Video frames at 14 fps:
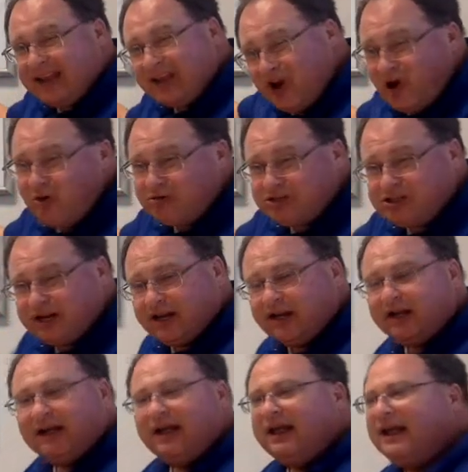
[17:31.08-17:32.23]
the ocean.
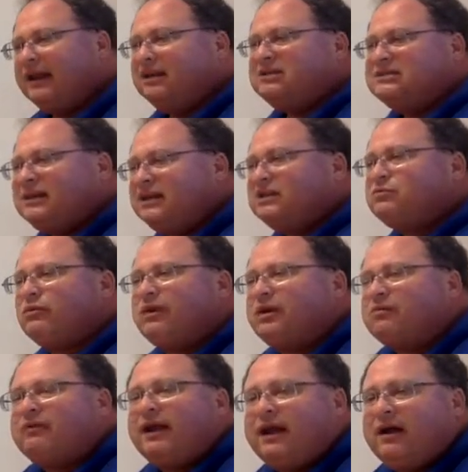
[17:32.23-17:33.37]
And instead he's running
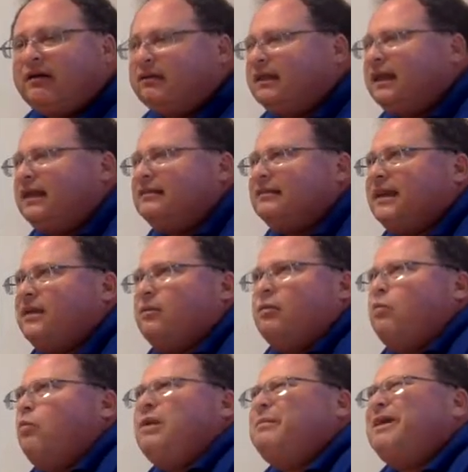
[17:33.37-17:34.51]
around like
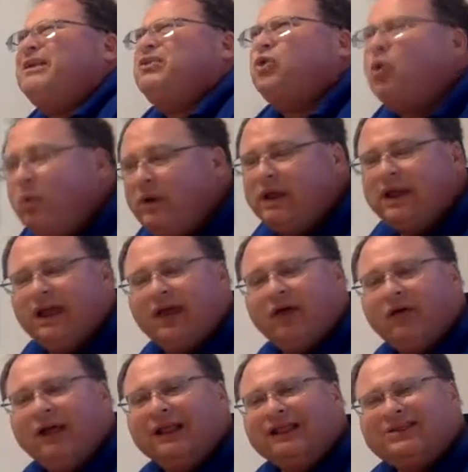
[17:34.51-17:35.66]
what am I doing
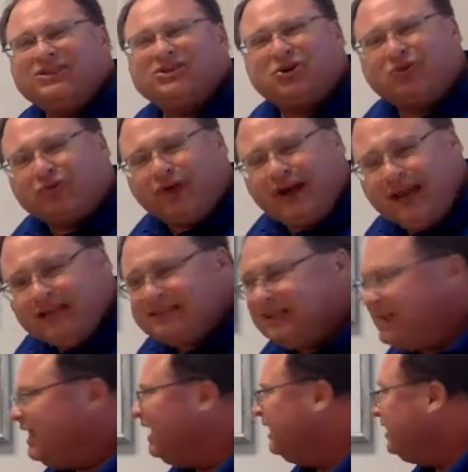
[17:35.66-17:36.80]
here? This is
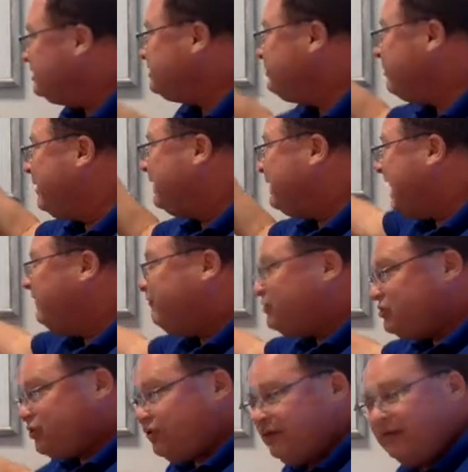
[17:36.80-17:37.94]
crazy. This is what my life has
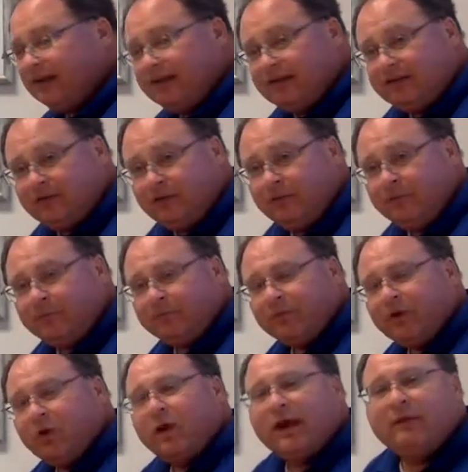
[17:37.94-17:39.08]
turned into.
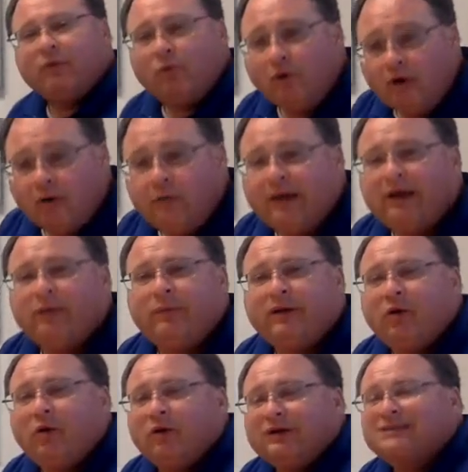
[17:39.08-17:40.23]
At work, we
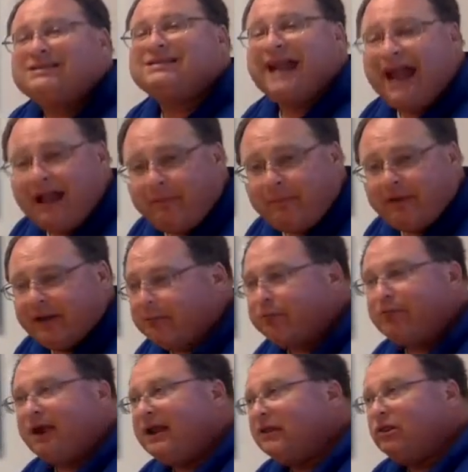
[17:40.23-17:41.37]
call it snapping,
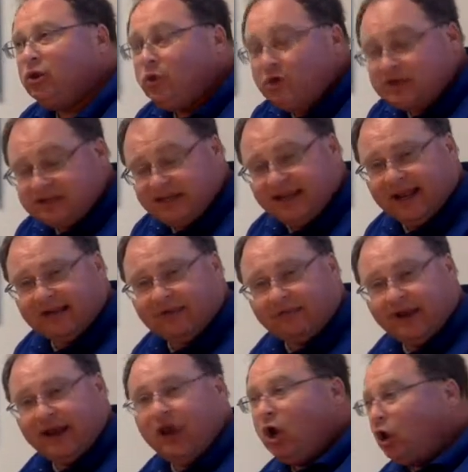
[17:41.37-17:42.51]
losing it,
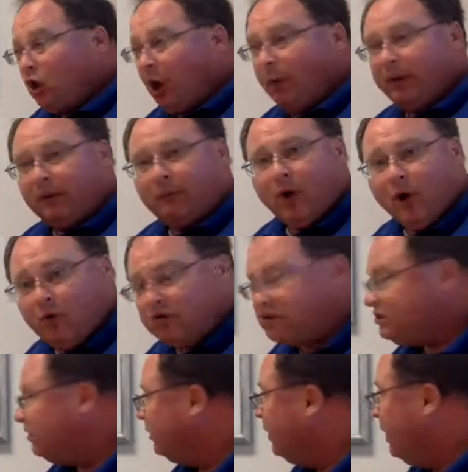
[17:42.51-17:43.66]
right? Going
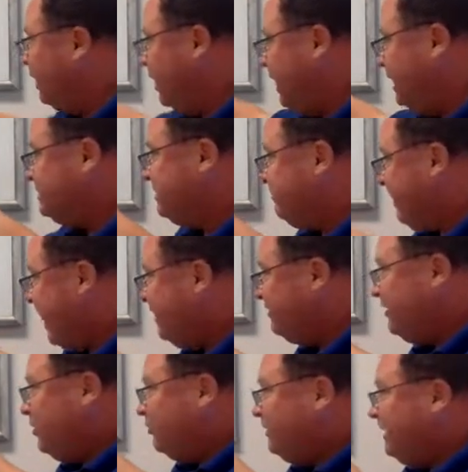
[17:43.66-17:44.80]
postal. It's amazing
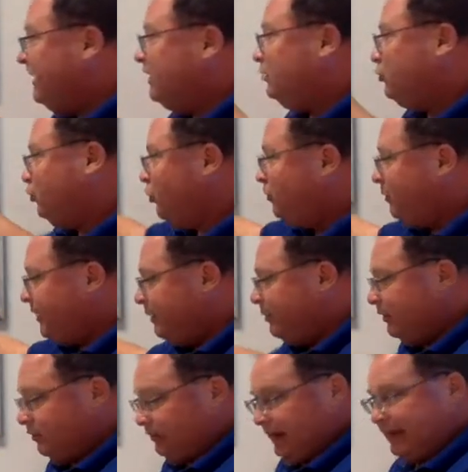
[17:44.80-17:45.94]
he only killed 2
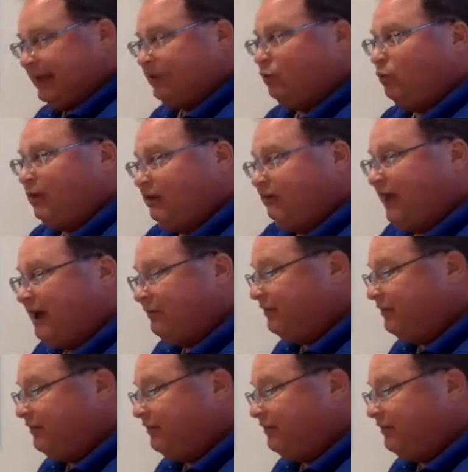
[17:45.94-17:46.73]
people, only had 25